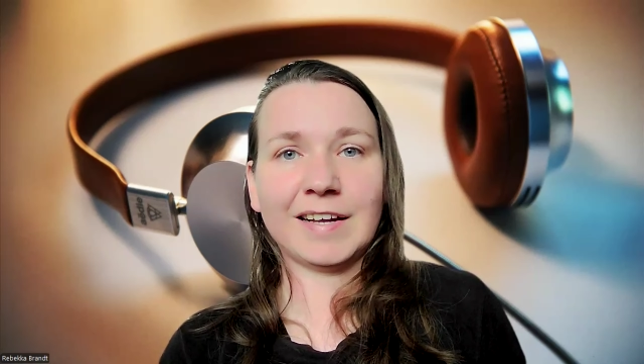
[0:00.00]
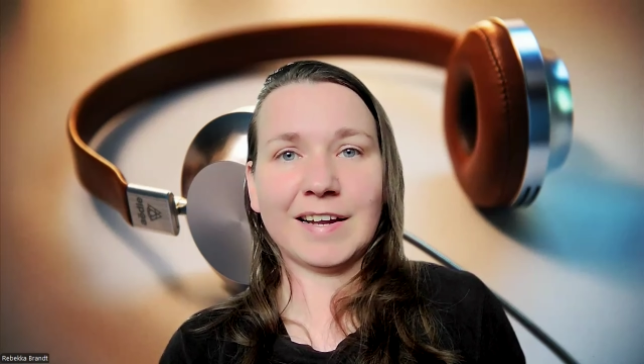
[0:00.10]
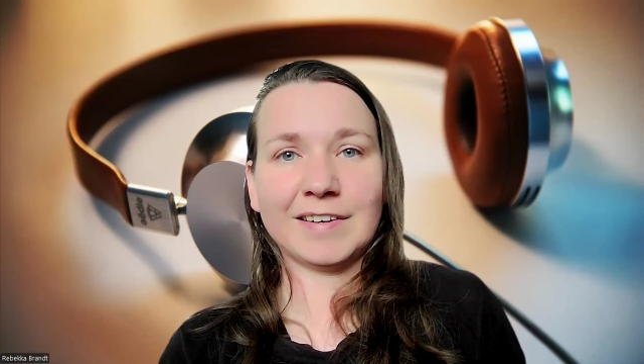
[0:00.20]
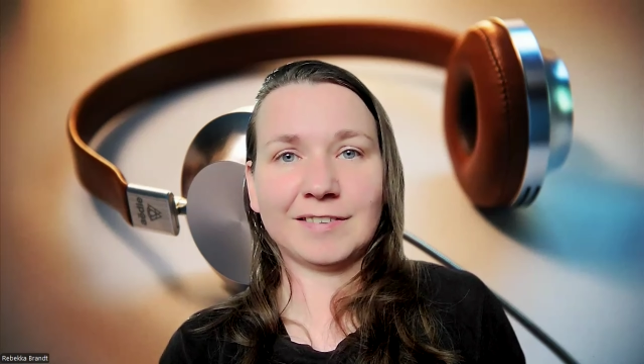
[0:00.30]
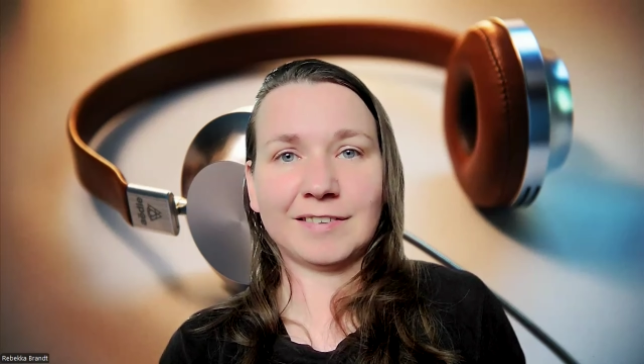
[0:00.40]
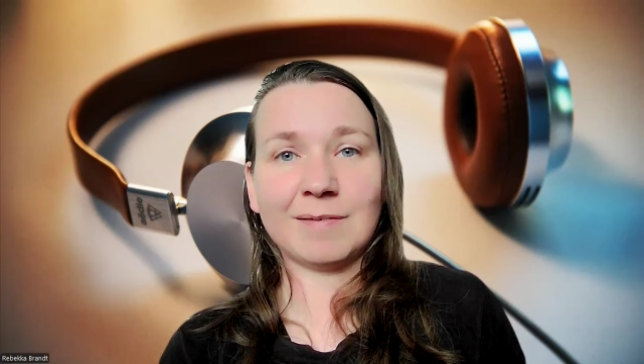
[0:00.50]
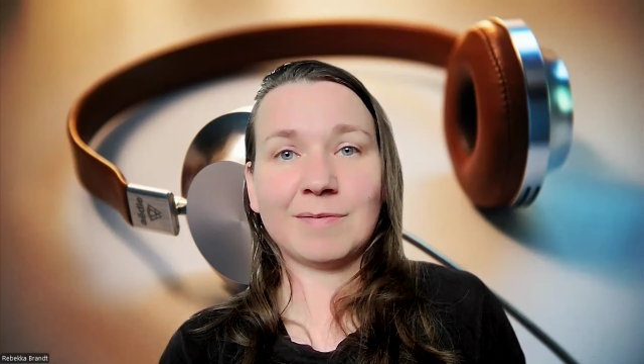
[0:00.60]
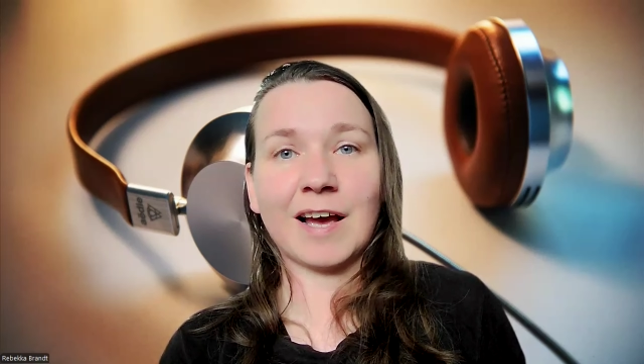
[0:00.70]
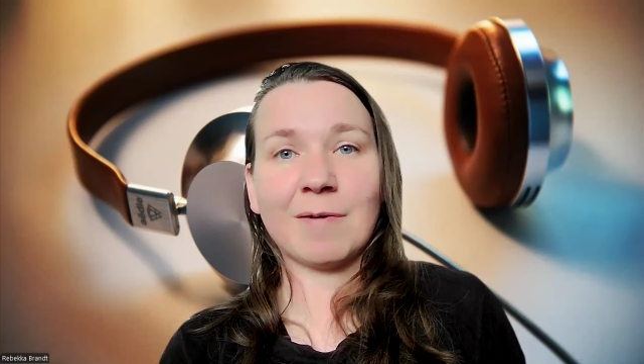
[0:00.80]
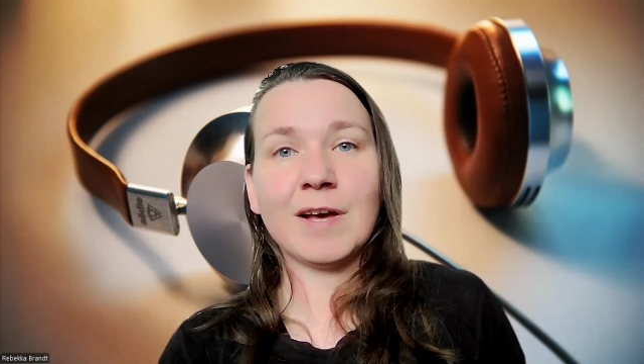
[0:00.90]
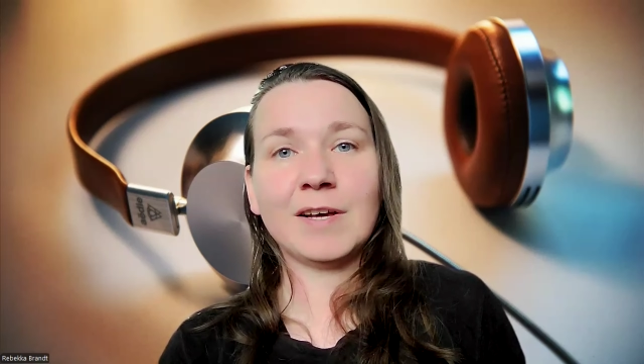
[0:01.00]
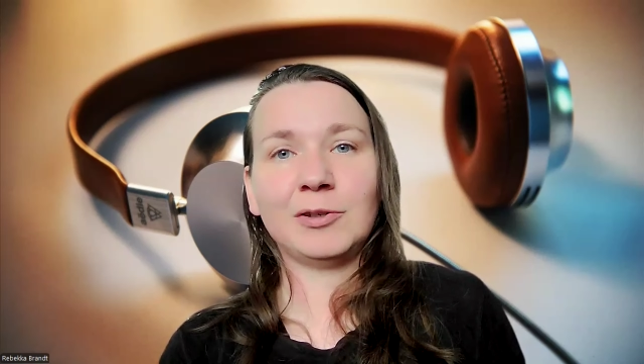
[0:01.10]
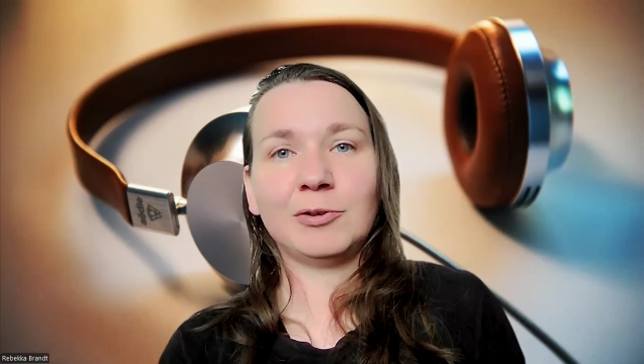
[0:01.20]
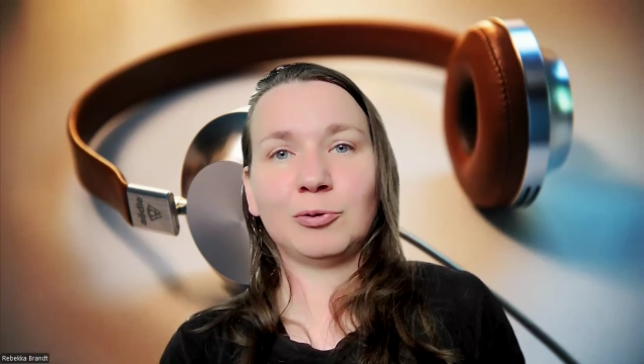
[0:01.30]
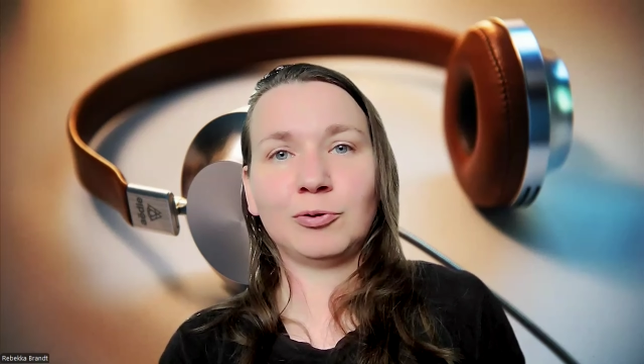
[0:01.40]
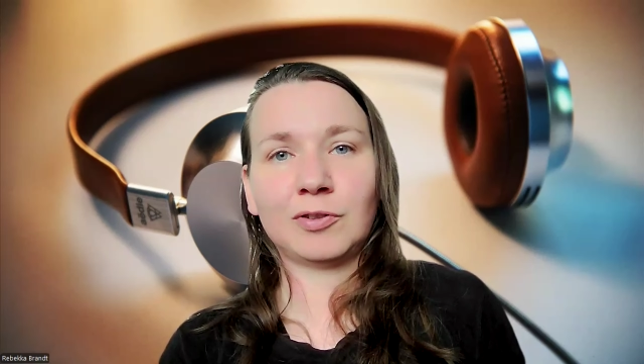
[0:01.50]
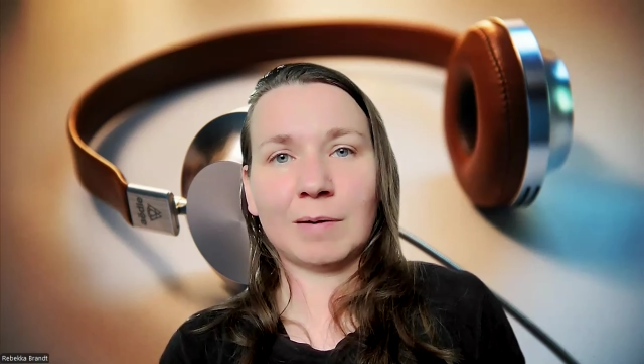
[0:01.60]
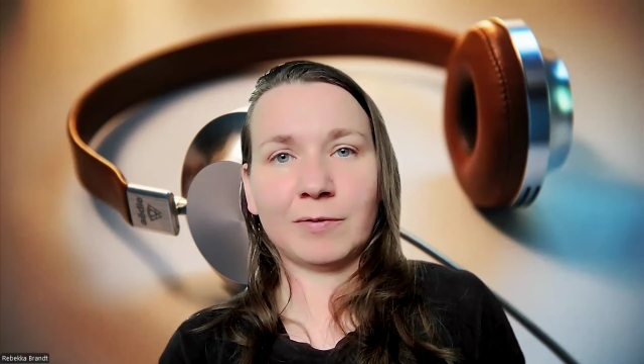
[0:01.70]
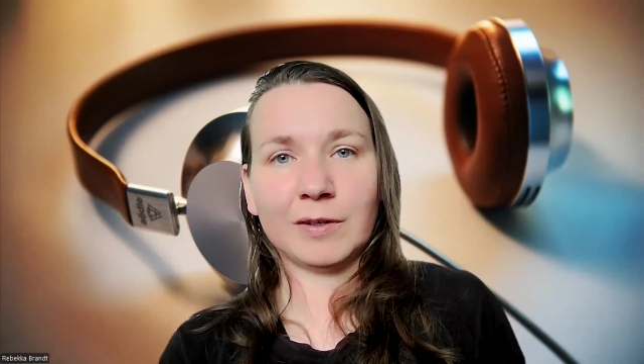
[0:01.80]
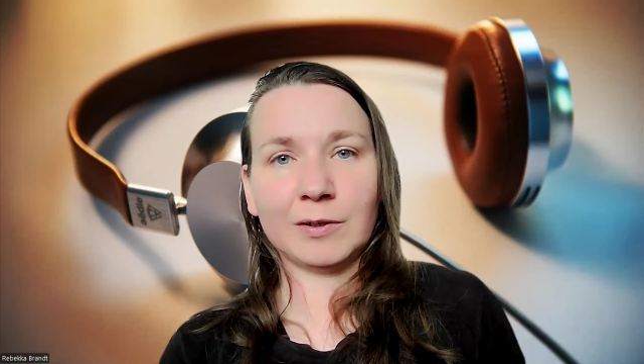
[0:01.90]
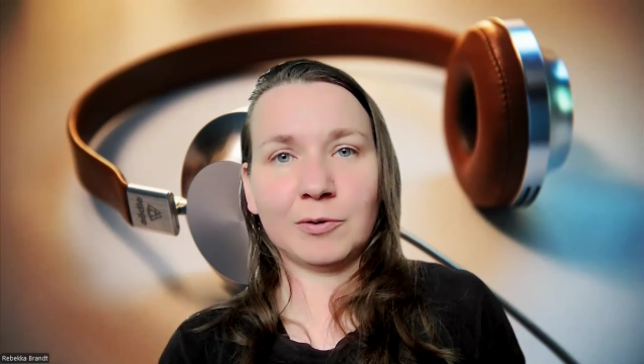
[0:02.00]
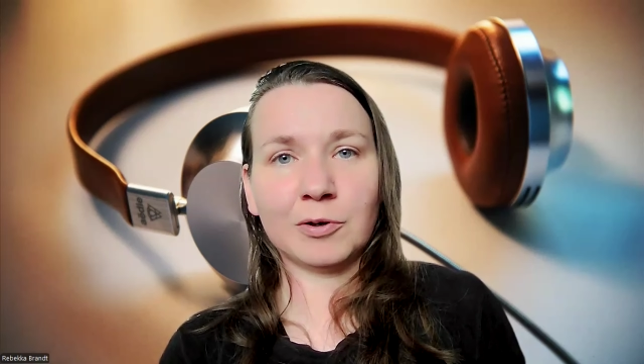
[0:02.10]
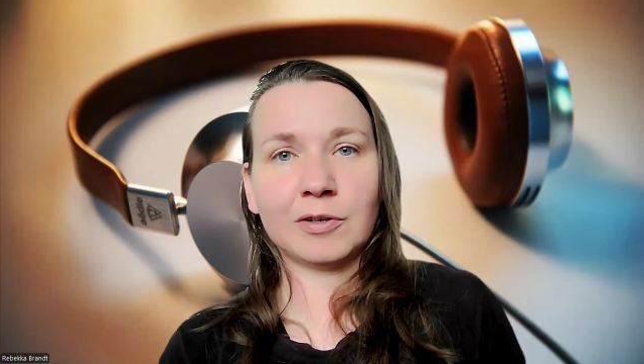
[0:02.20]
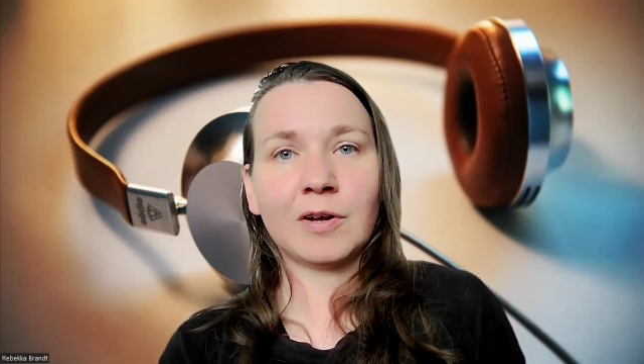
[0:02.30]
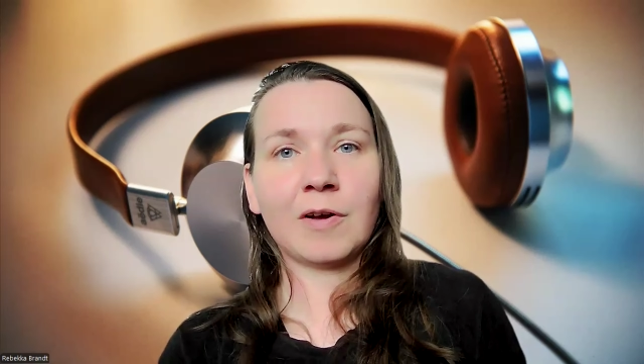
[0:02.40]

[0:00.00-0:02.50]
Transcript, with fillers: and at the same time you do something good